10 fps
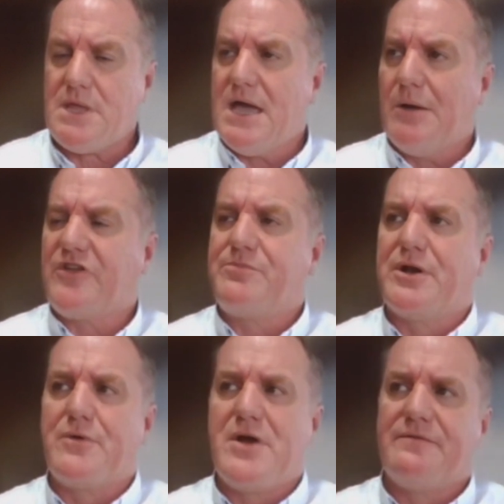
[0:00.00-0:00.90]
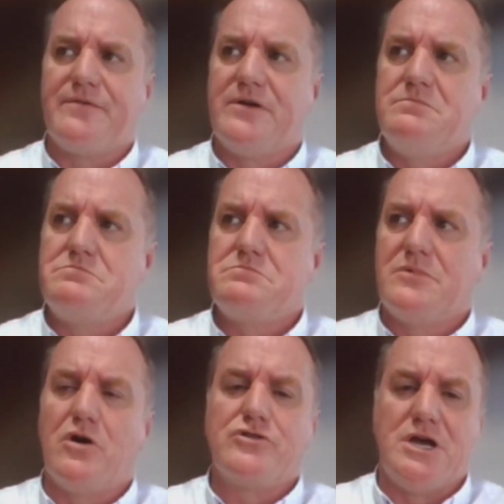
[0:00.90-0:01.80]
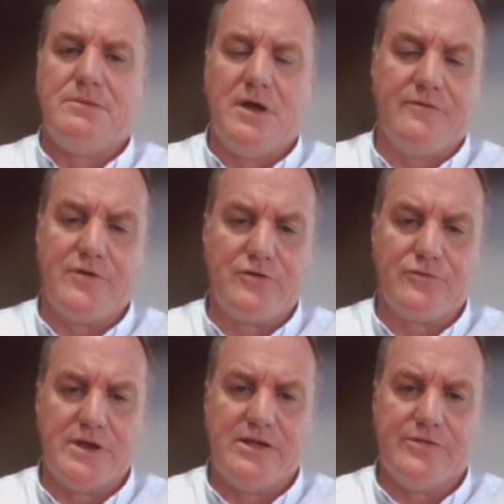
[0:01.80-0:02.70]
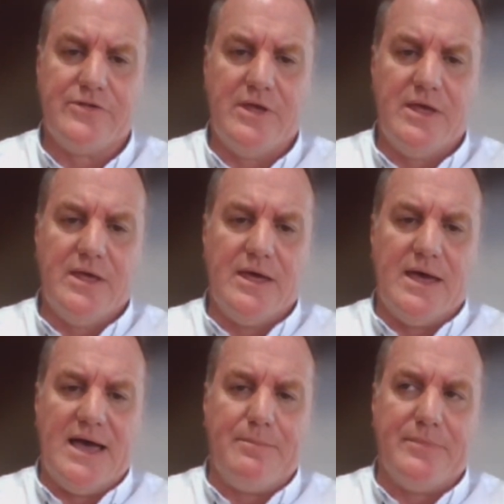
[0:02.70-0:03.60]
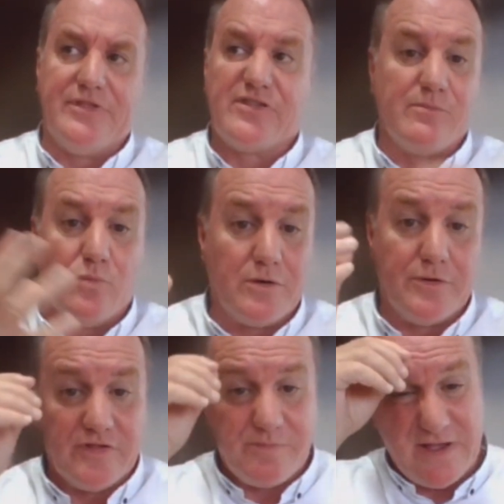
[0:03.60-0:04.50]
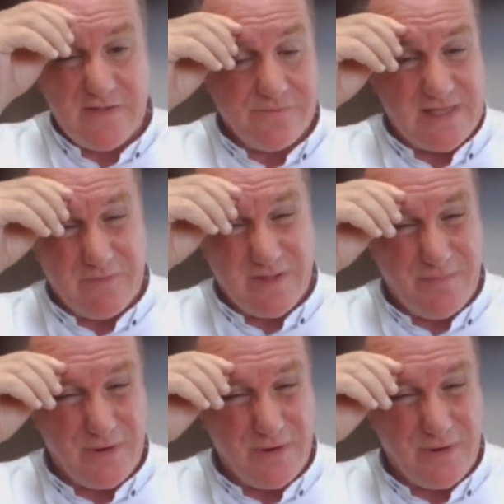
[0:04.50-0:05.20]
which has been around for a long time, over 100 years. And there's some well-known speakers. In fact, there was a book